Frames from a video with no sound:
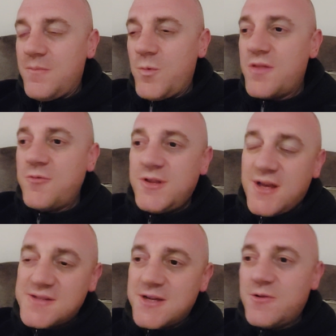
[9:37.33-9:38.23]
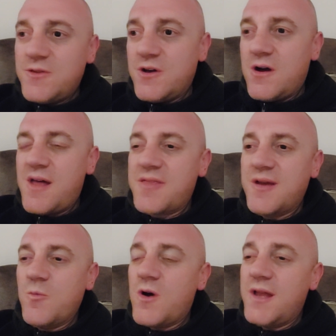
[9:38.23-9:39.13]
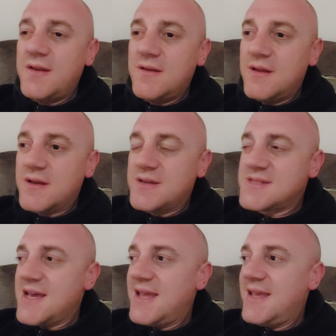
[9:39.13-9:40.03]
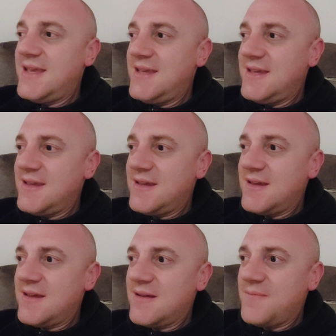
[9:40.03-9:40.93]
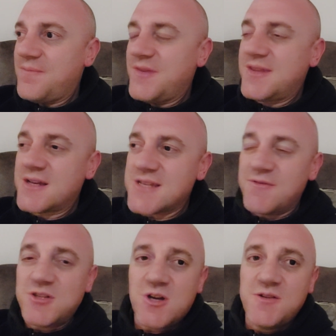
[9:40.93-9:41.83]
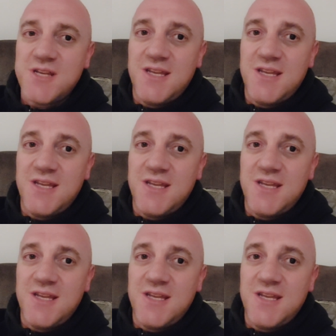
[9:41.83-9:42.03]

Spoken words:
Whether he does it or not, I think White, like I say, he does have a chance.